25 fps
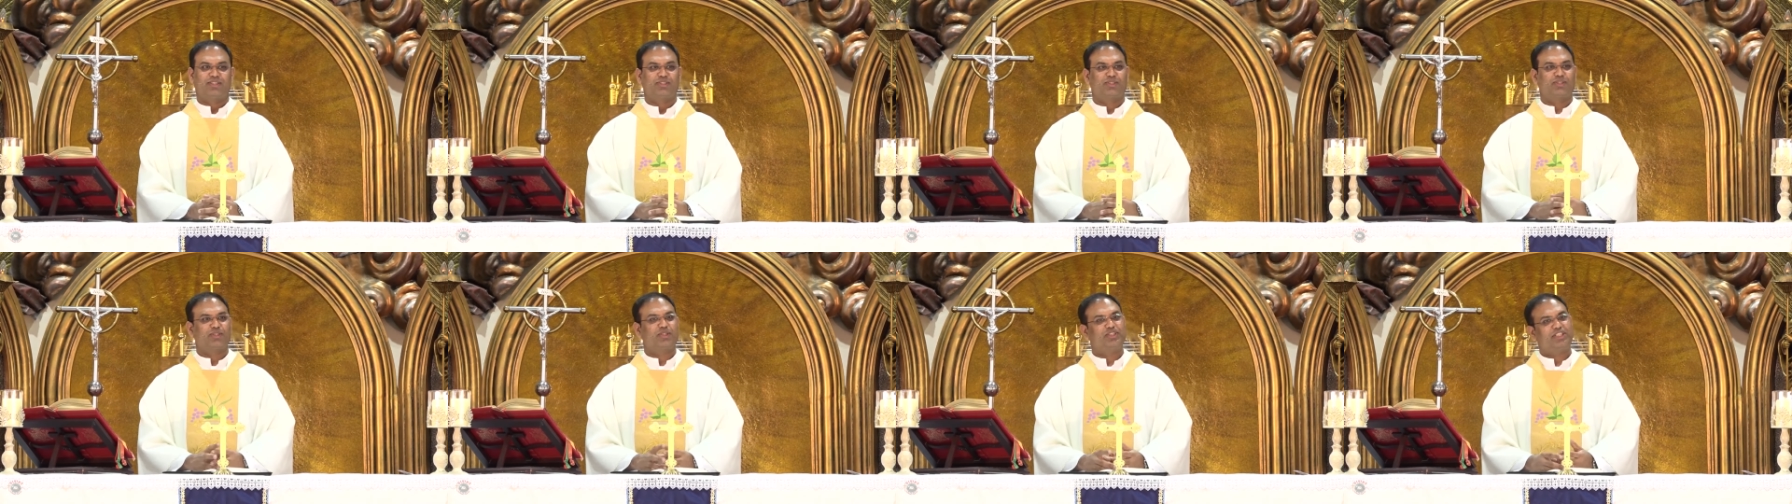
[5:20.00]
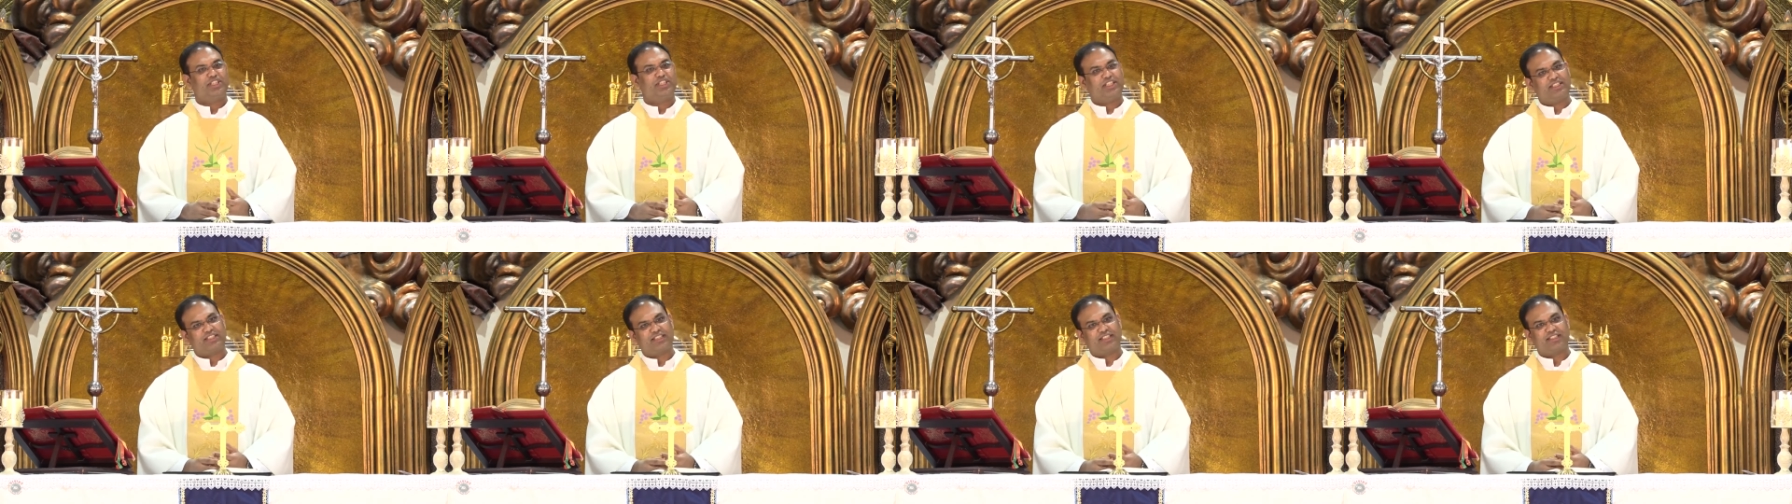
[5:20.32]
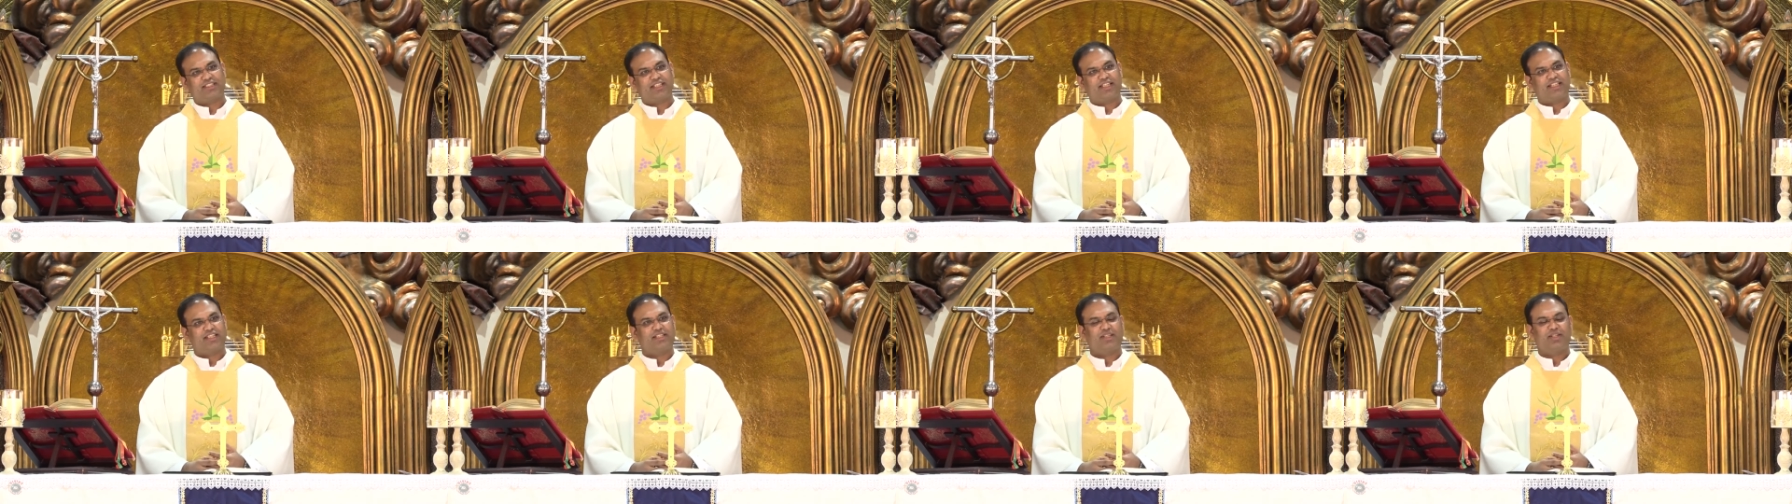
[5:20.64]
So
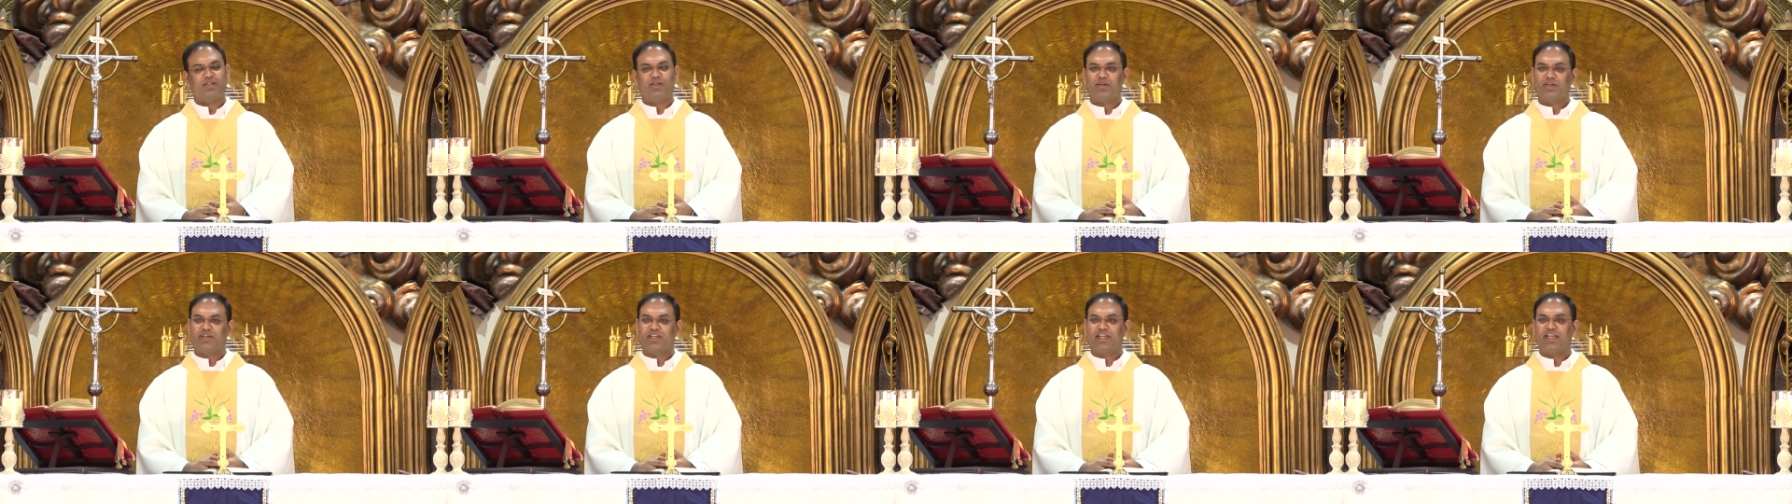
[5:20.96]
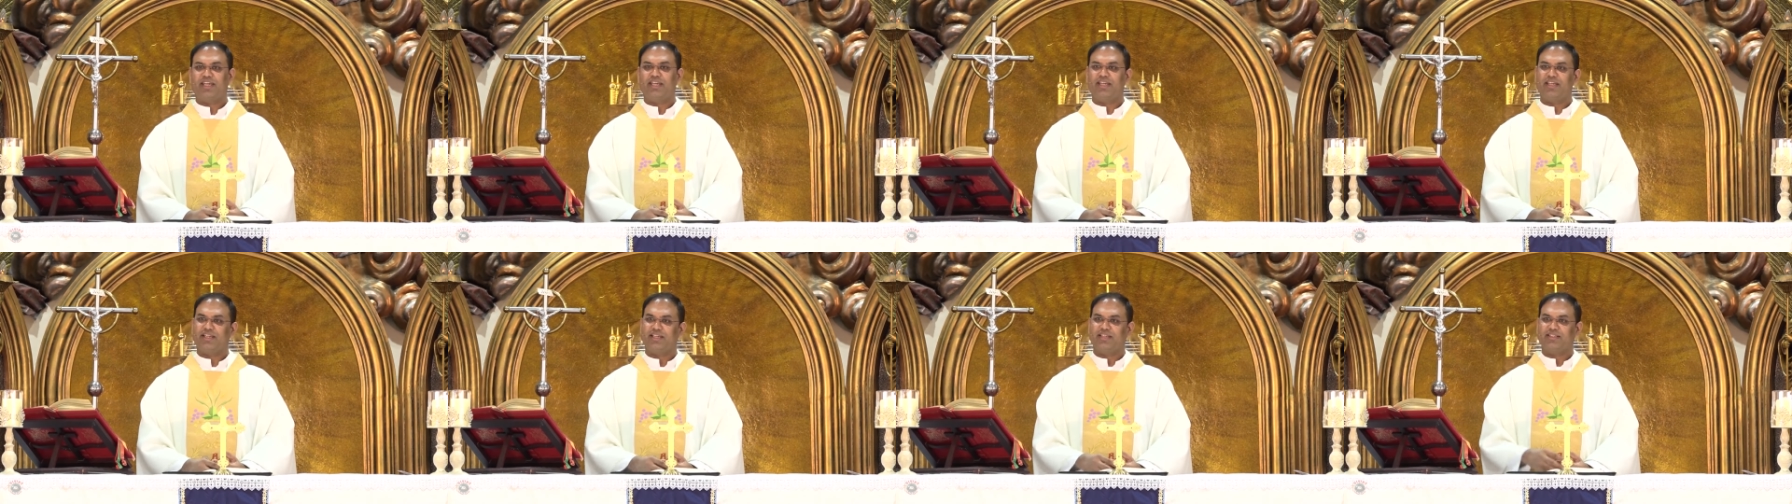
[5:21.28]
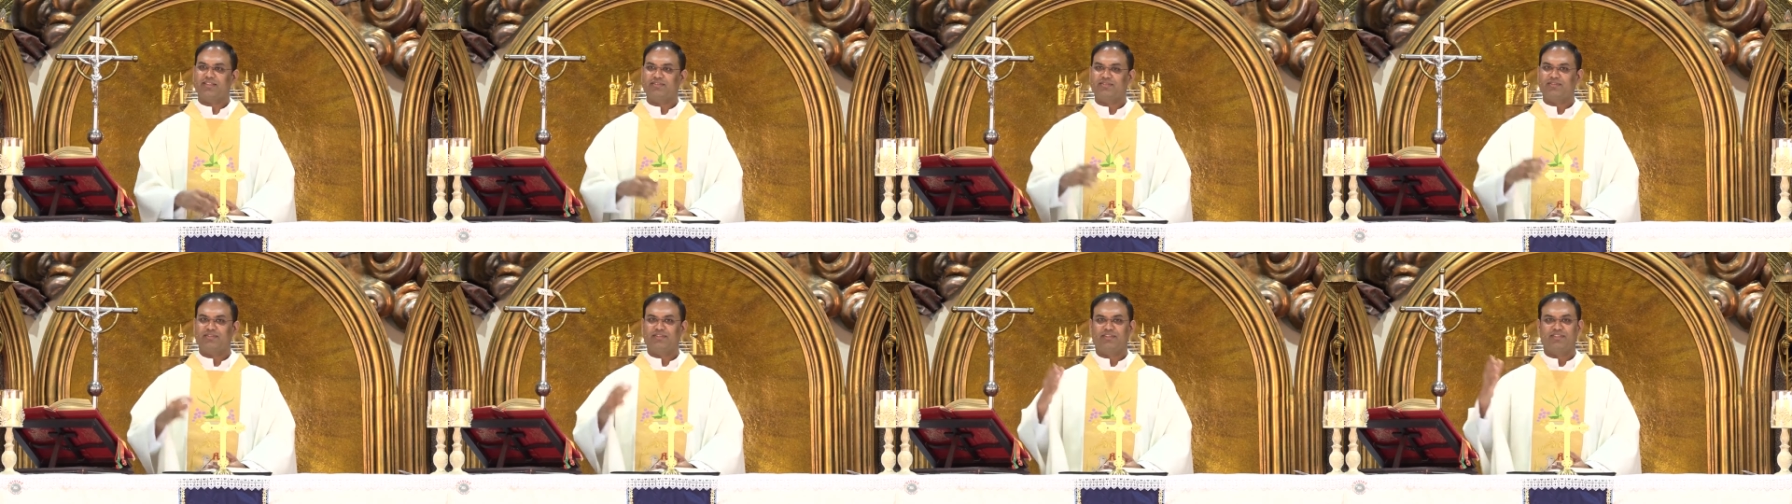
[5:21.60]
Jesus said, Okay,
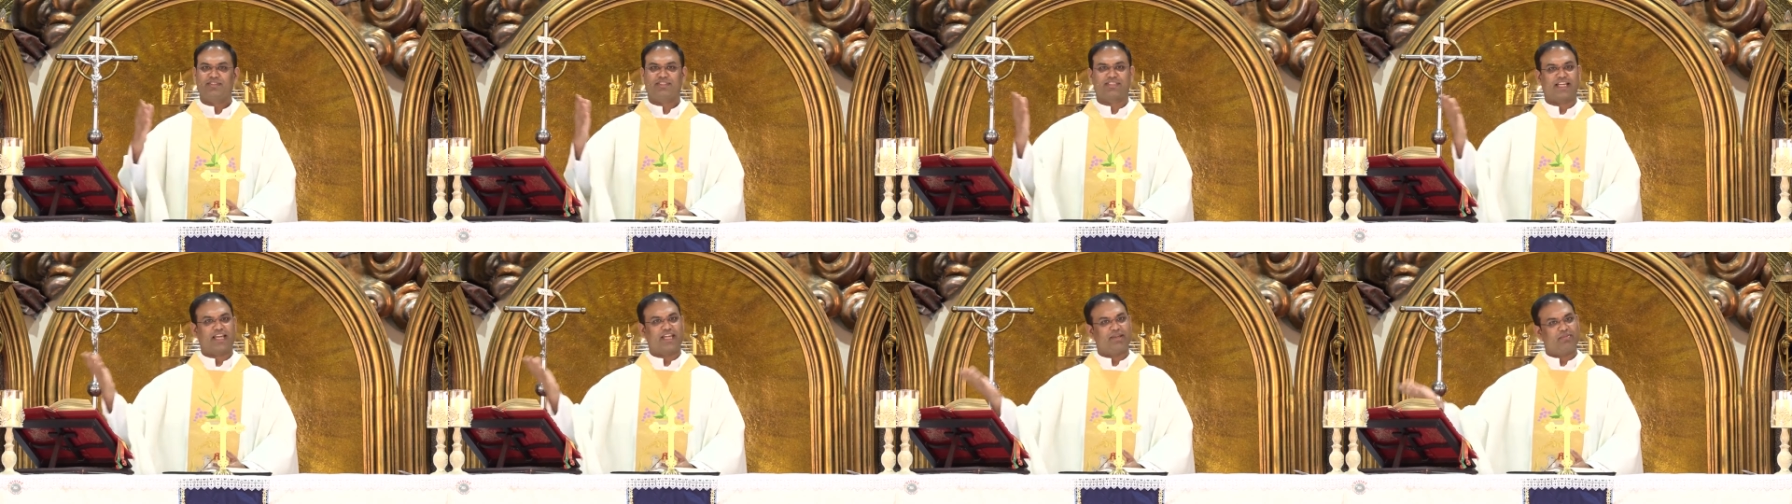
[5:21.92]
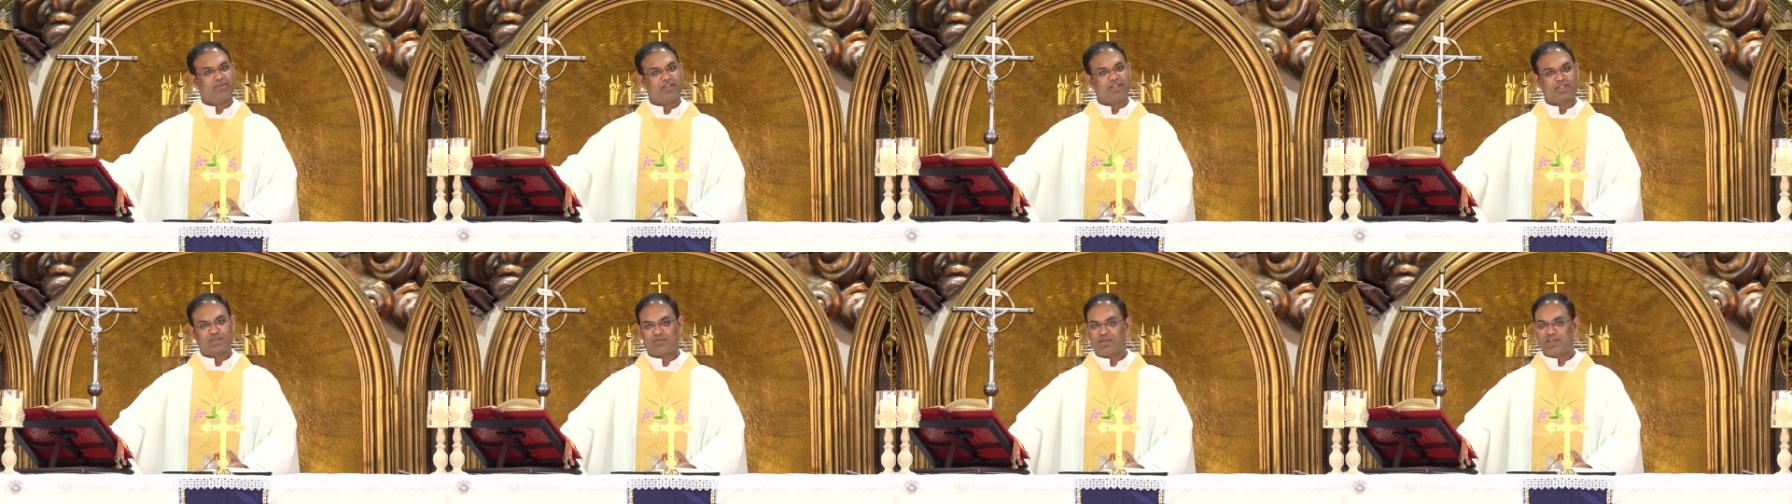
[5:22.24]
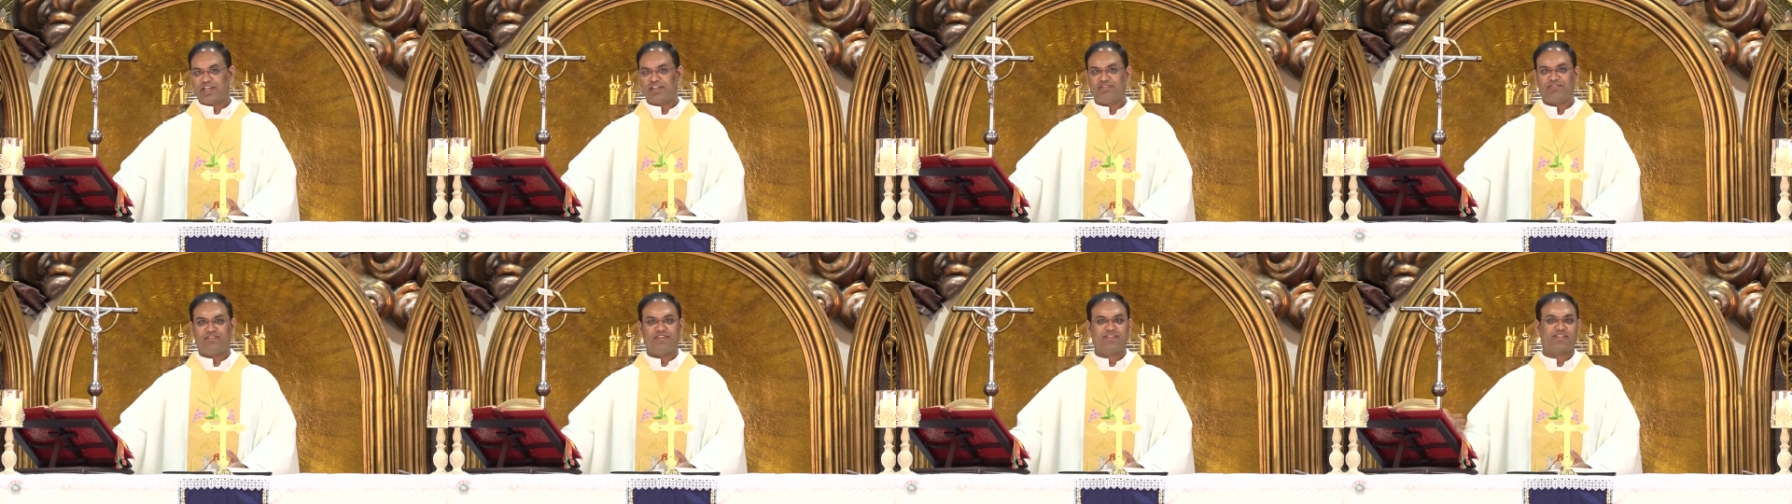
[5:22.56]
Simon's
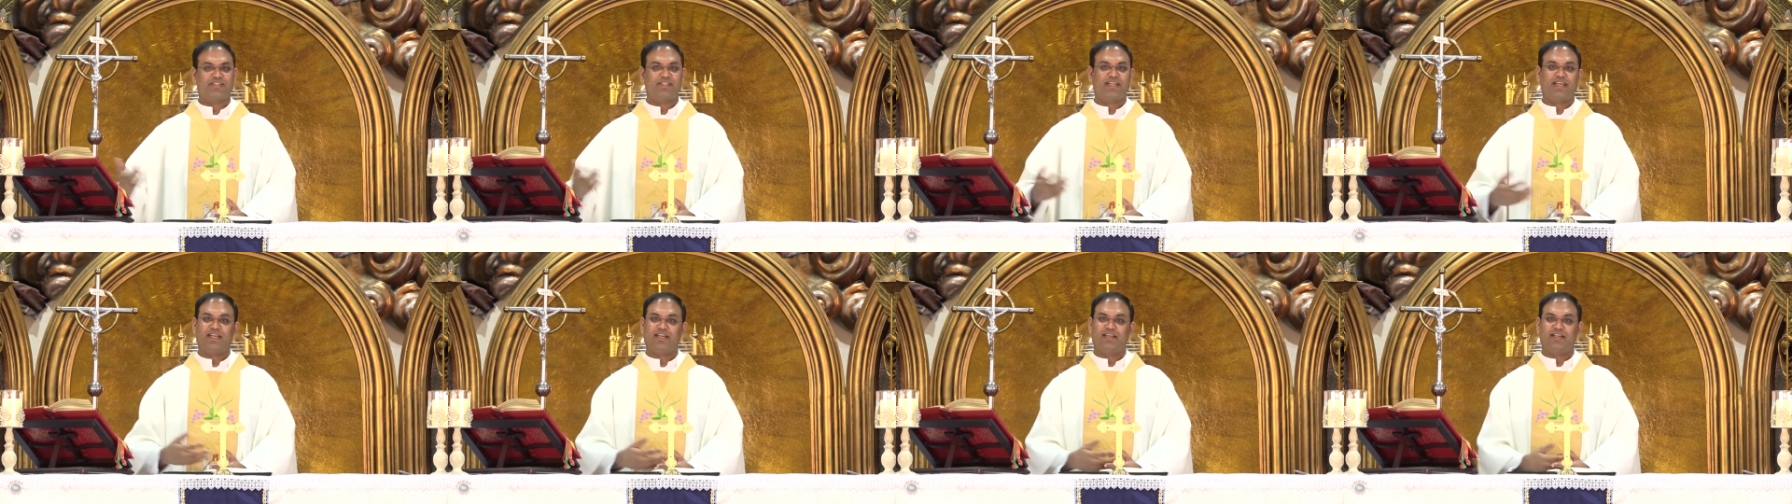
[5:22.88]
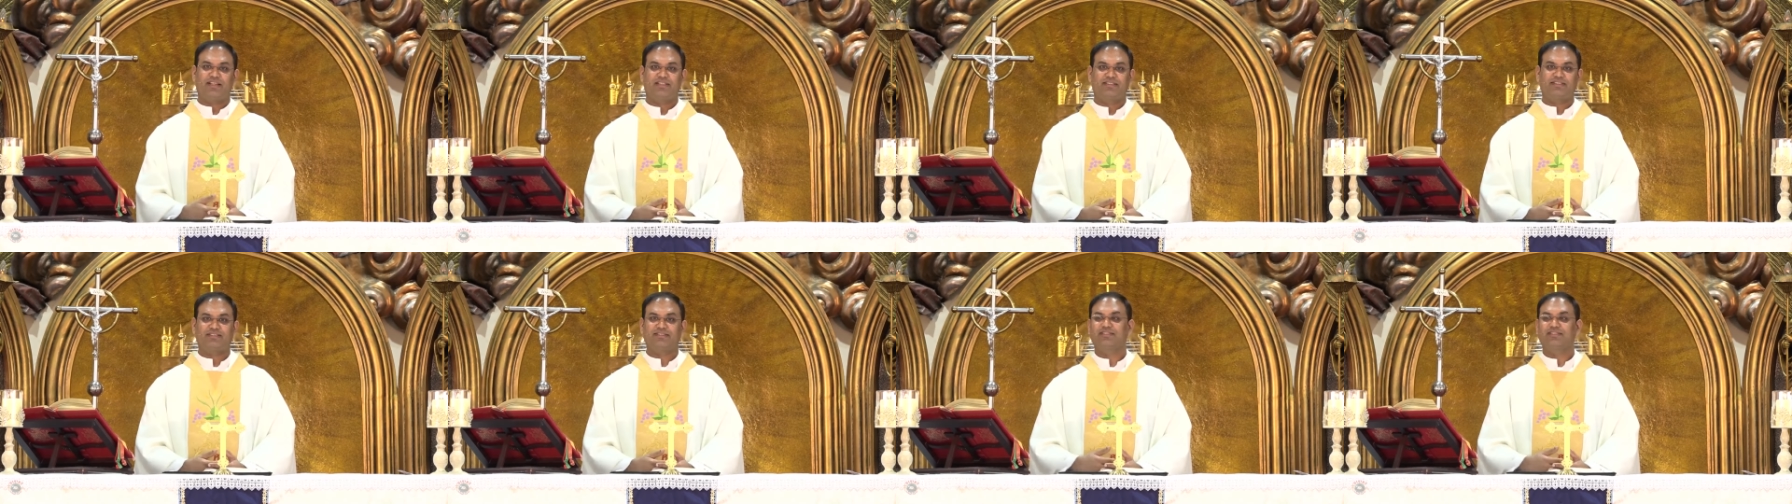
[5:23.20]
wife is there,